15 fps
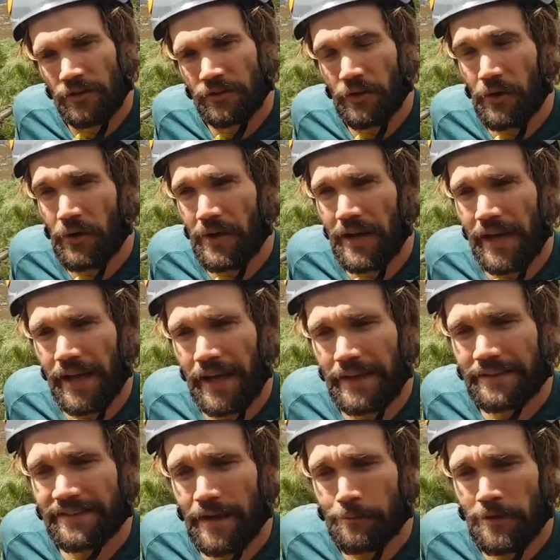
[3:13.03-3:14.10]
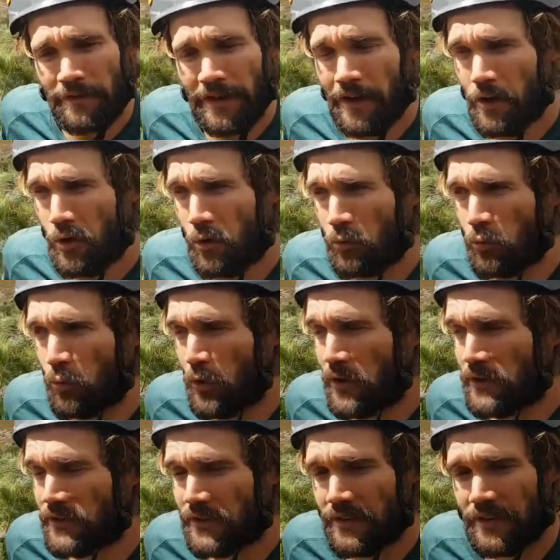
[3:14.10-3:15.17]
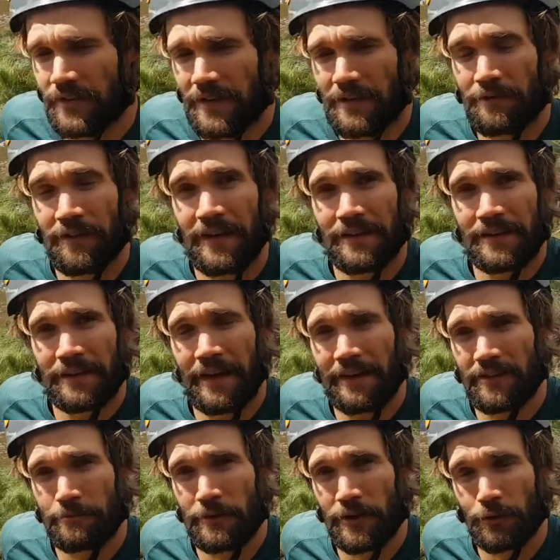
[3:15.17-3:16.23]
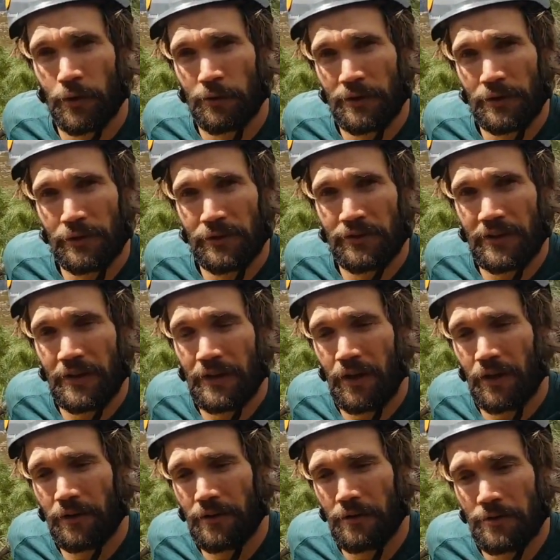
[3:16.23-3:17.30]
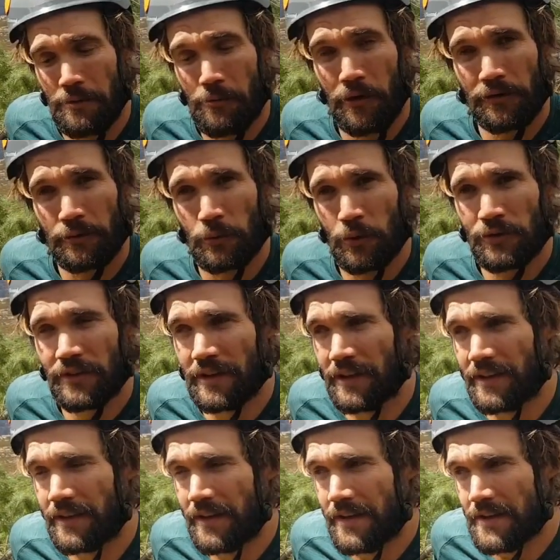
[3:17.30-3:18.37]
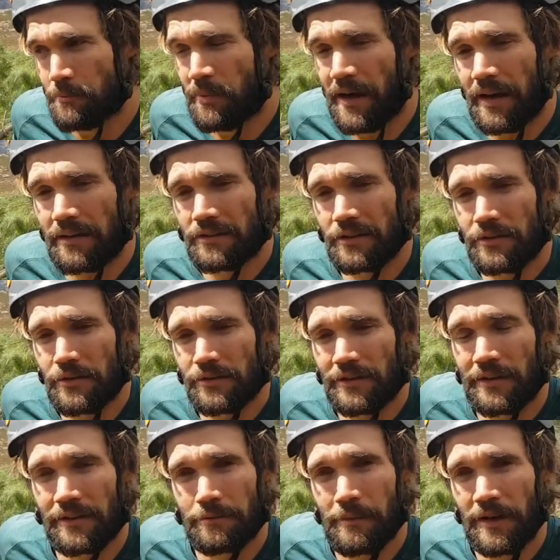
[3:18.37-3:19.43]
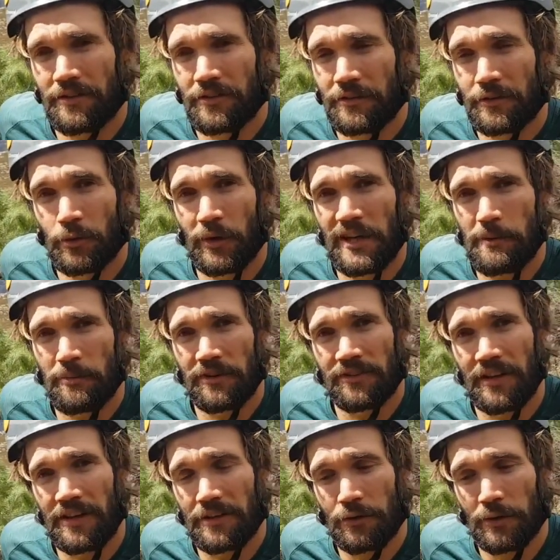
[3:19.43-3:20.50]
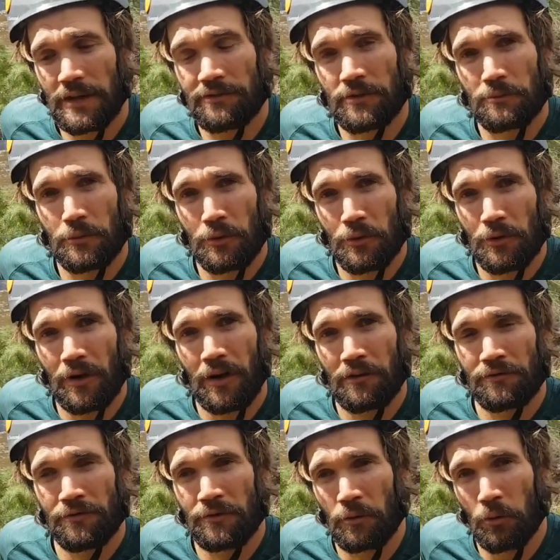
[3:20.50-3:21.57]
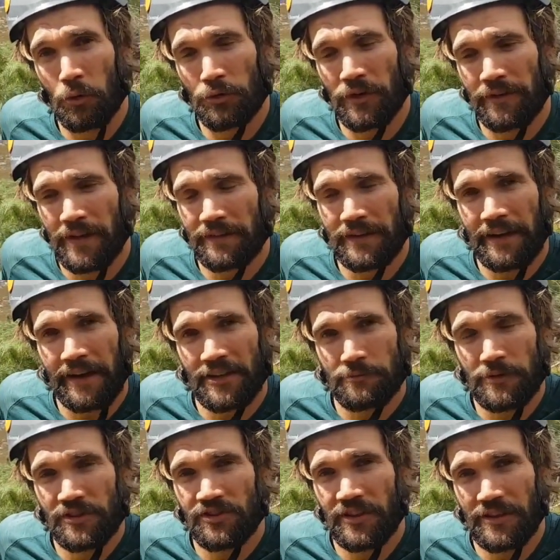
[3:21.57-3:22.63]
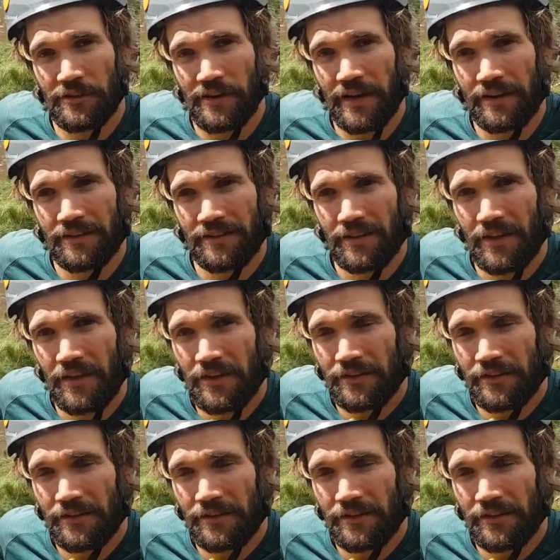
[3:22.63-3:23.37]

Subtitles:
So in some of our worst invaded catchments where we're losing the most water, the pines are using as much as 20% or even more of the water that the catchment generates.